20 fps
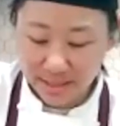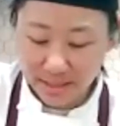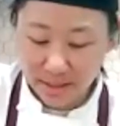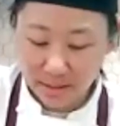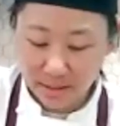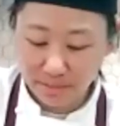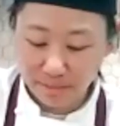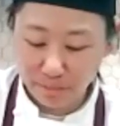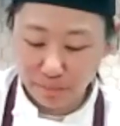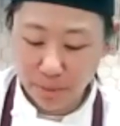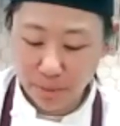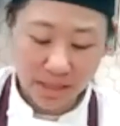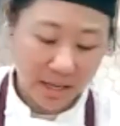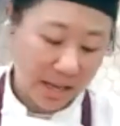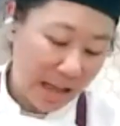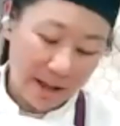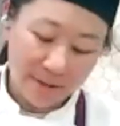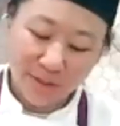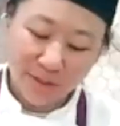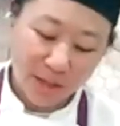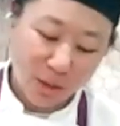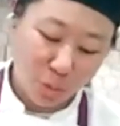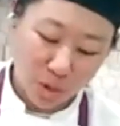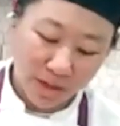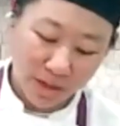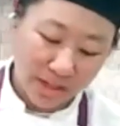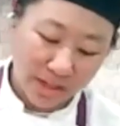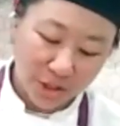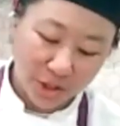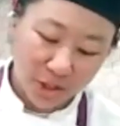does it. But the KFC
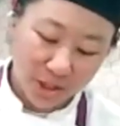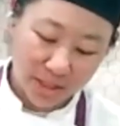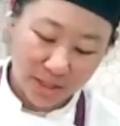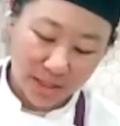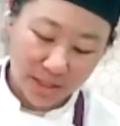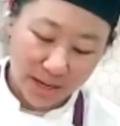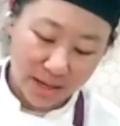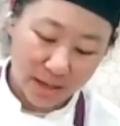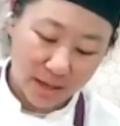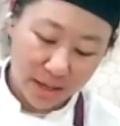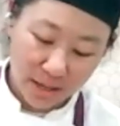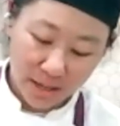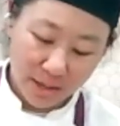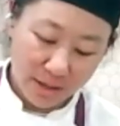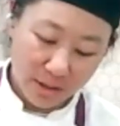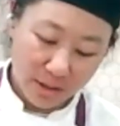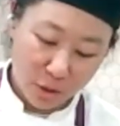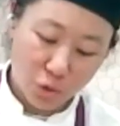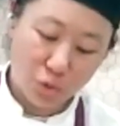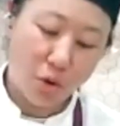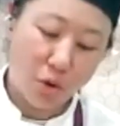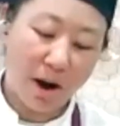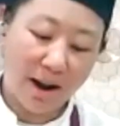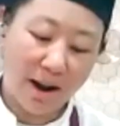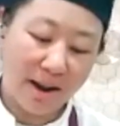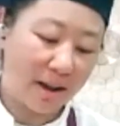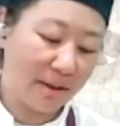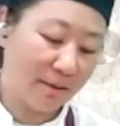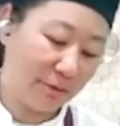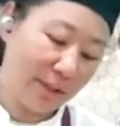one is just like
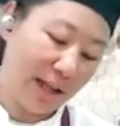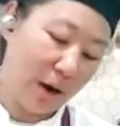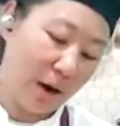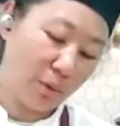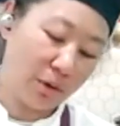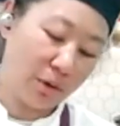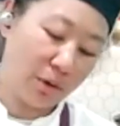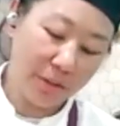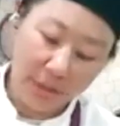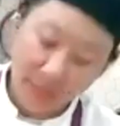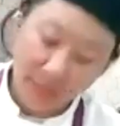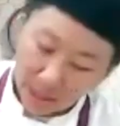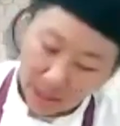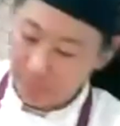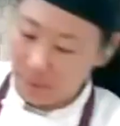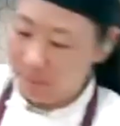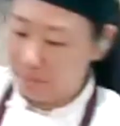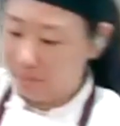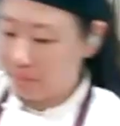dry and flour on the top.